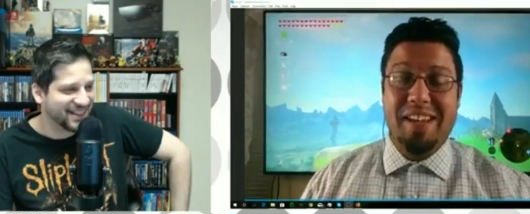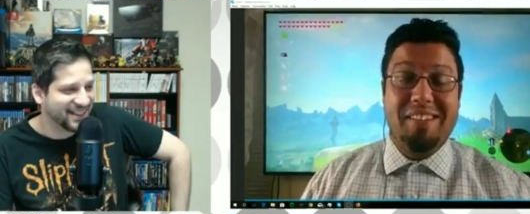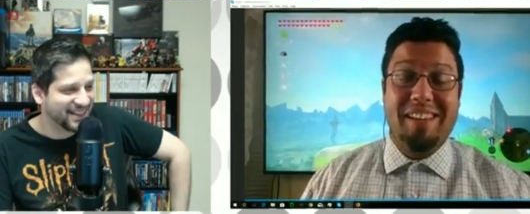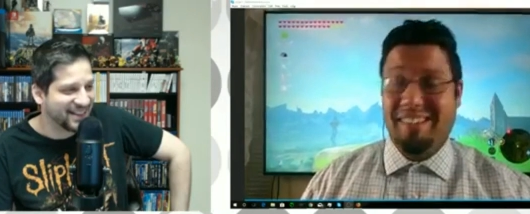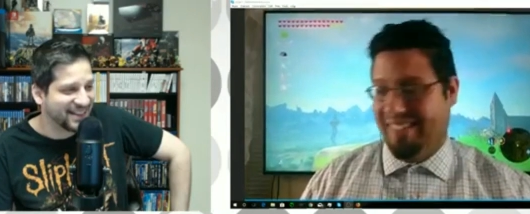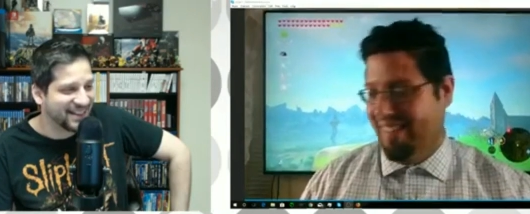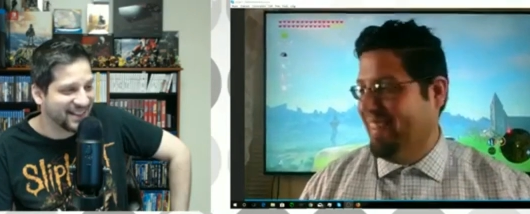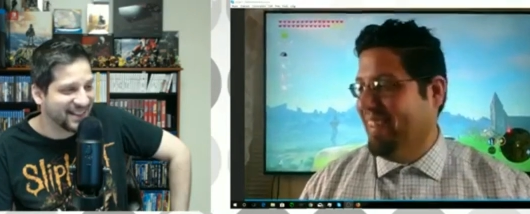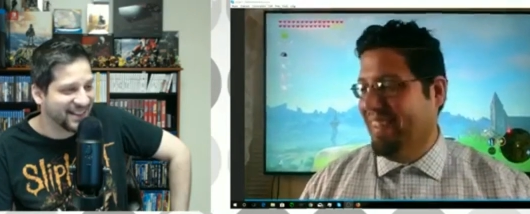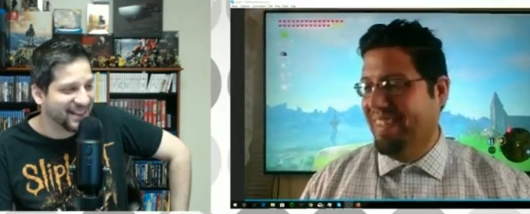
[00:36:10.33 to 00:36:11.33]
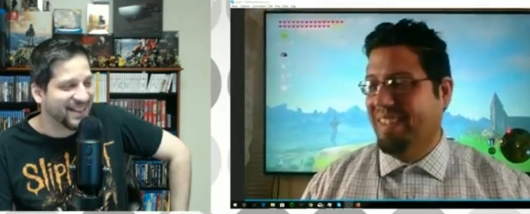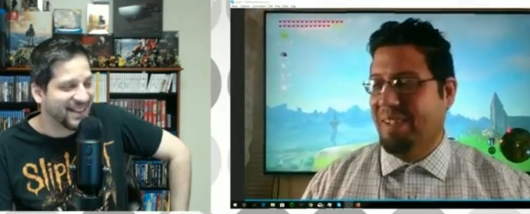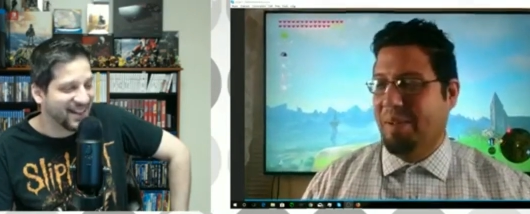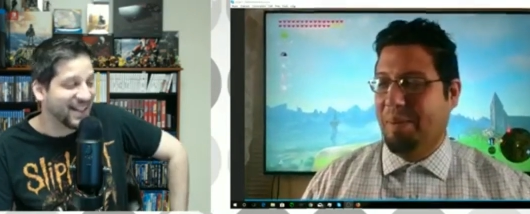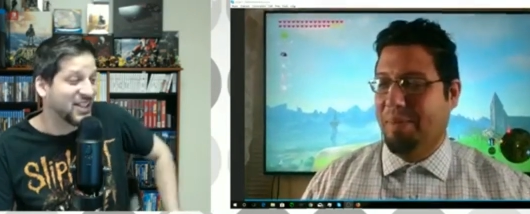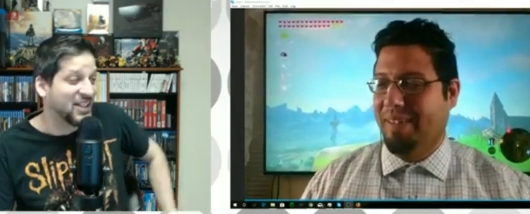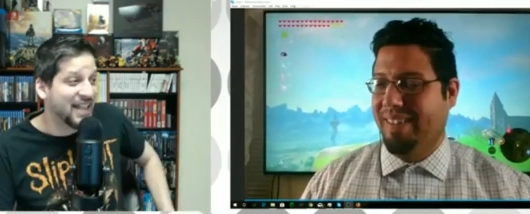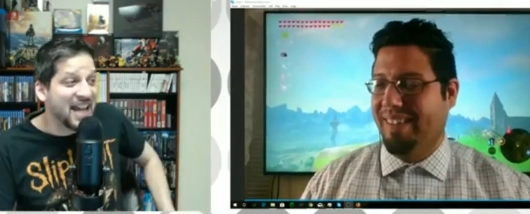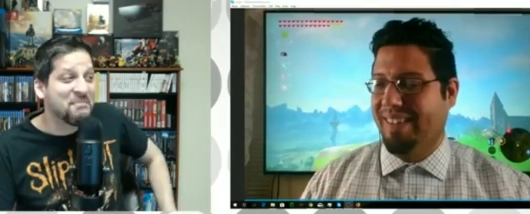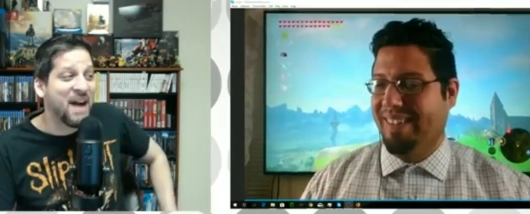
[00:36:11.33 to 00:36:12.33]
Speaker 1: Yes, it is.
Speaker 2: Okay, so
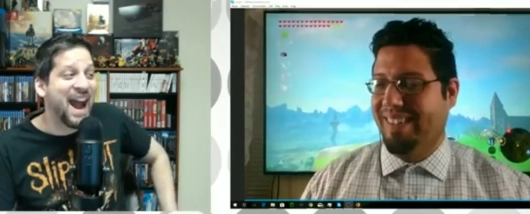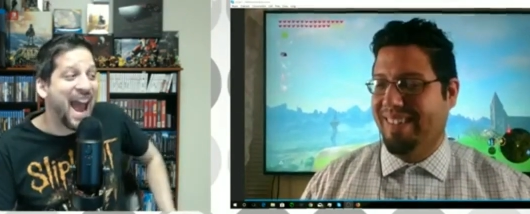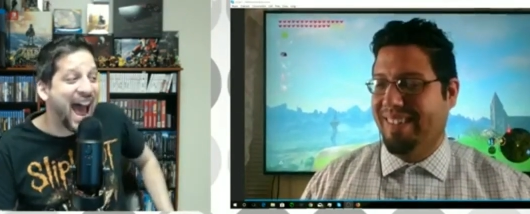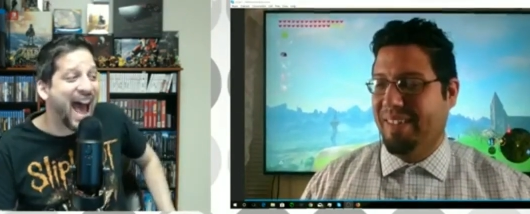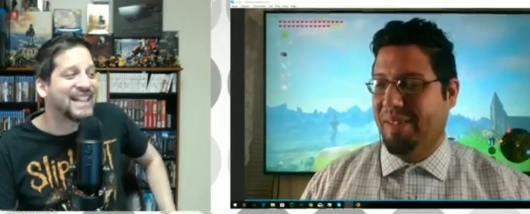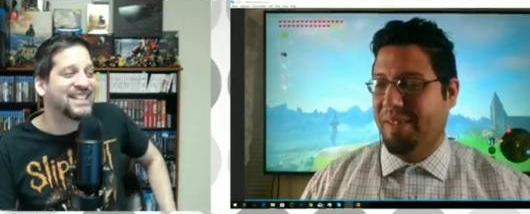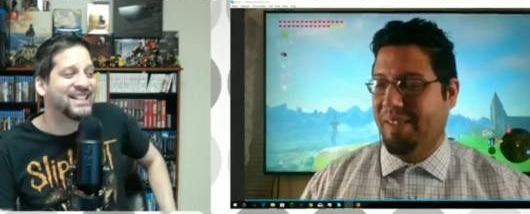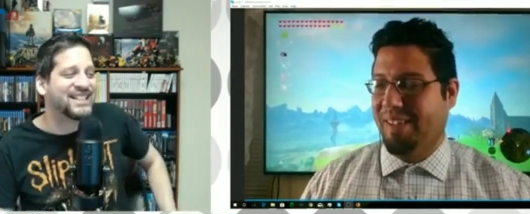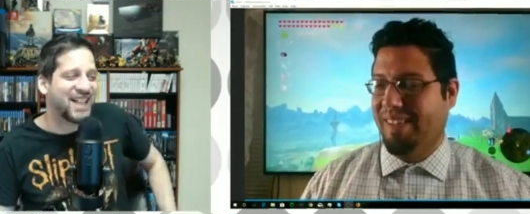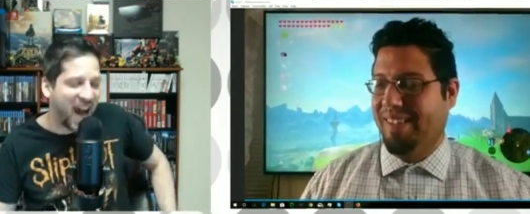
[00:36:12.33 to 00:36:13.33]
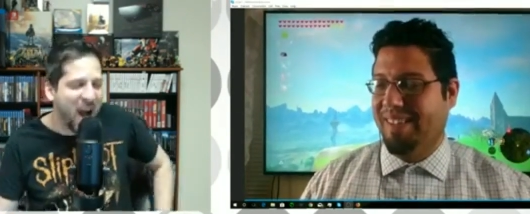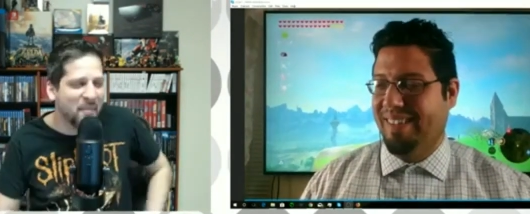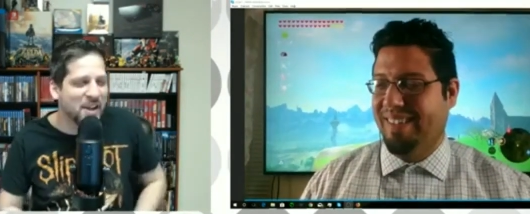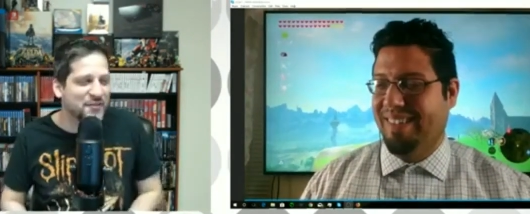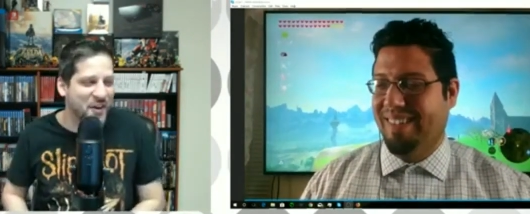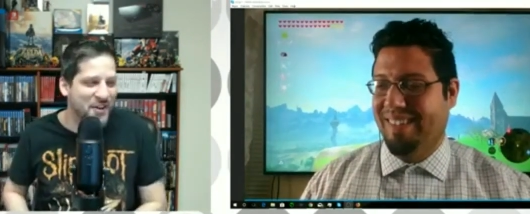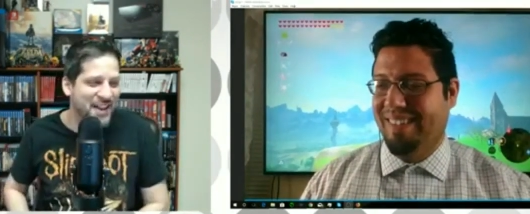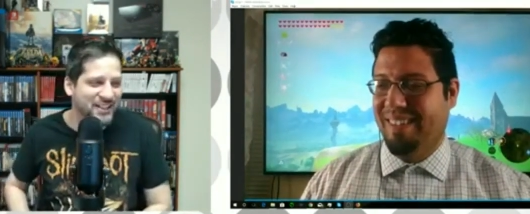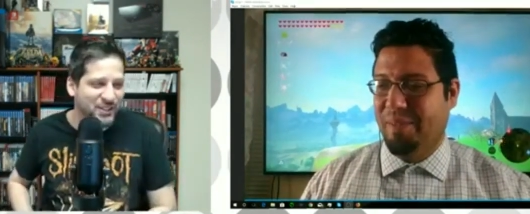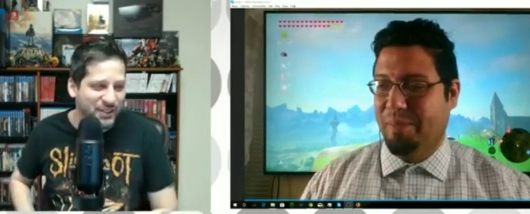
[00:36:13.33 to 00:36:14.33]
Lick My Ass is coming for
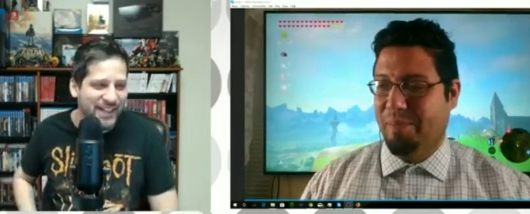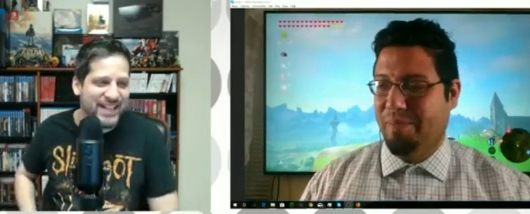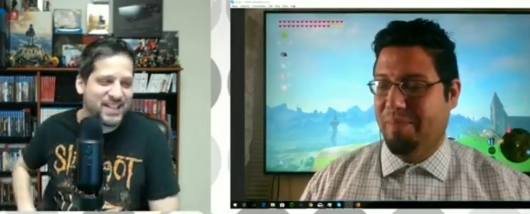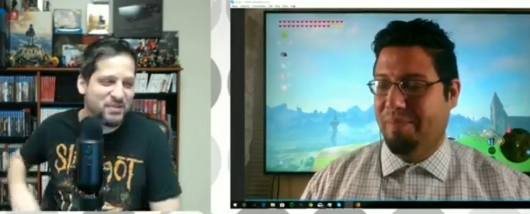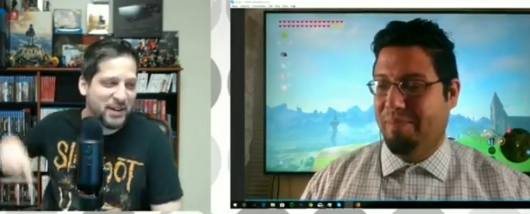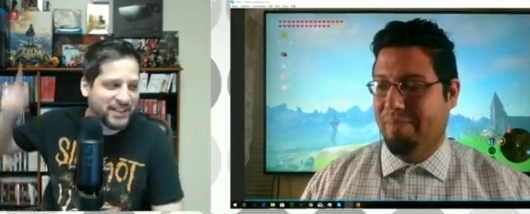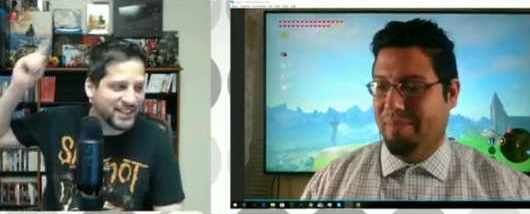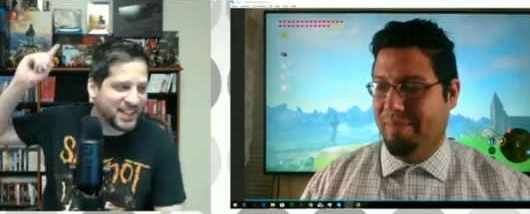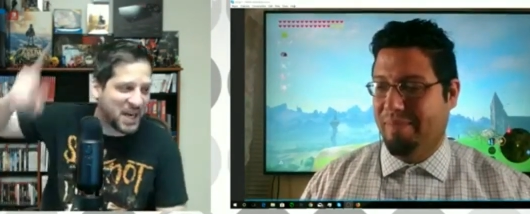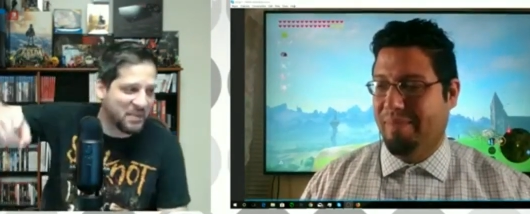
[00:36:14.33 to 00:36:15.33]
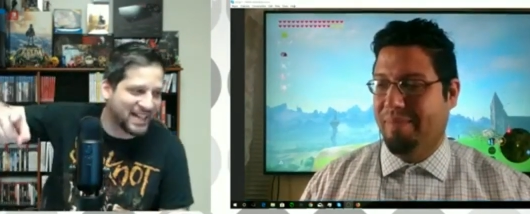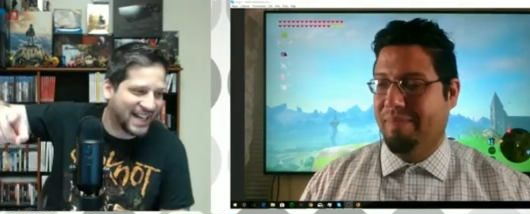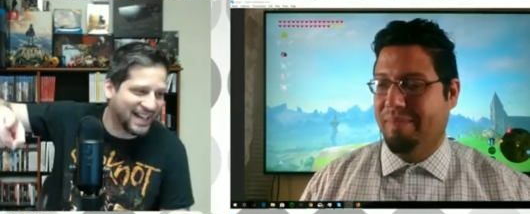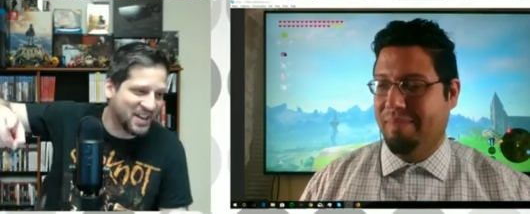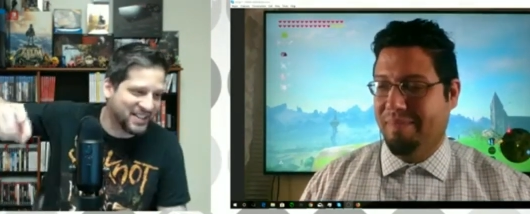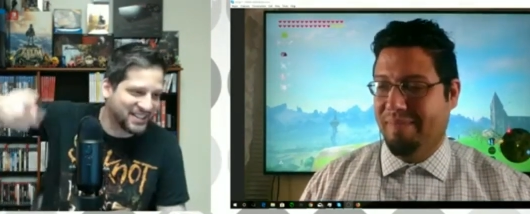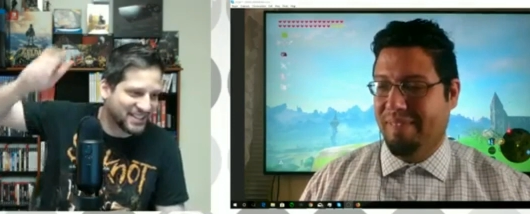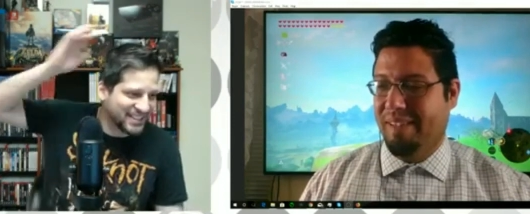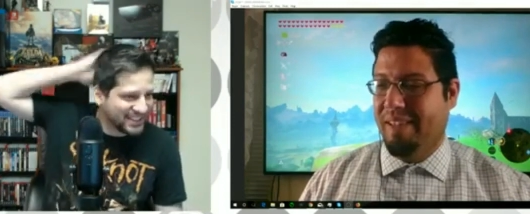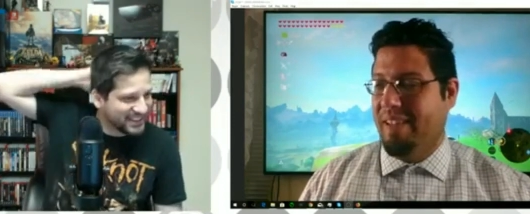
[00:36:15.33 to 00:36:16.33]
the Switch. When is it coming, Caleones?
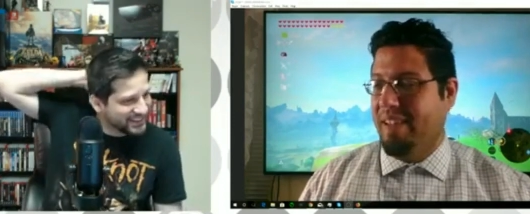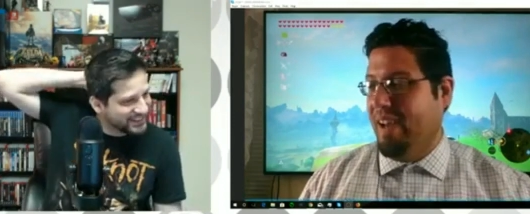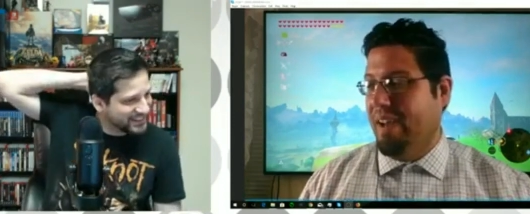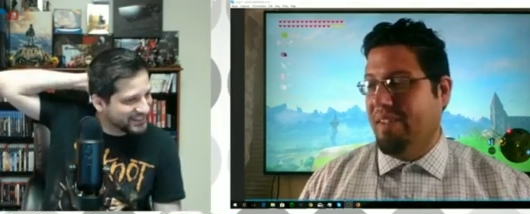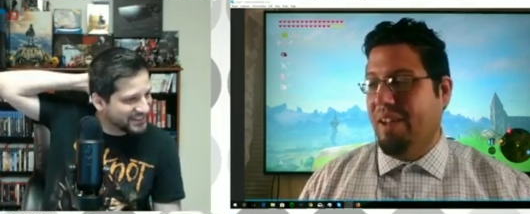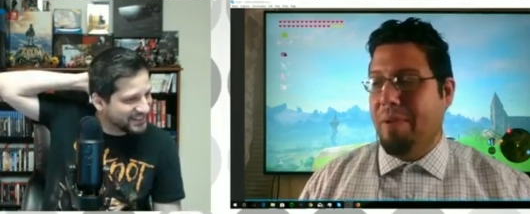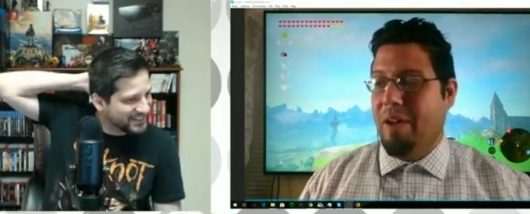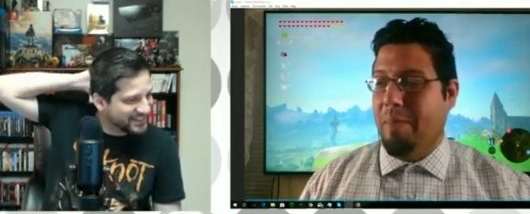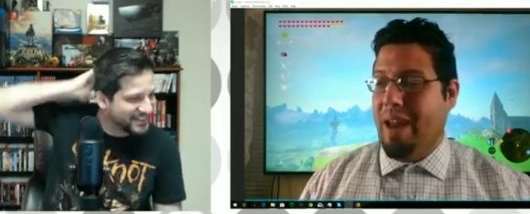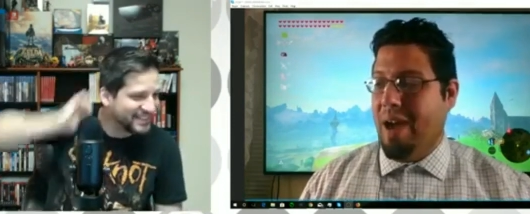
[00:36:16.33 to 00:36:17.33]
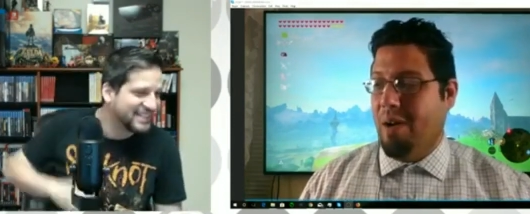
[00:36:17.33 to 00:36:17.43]
Speaker 1: Uh, it's going to be coming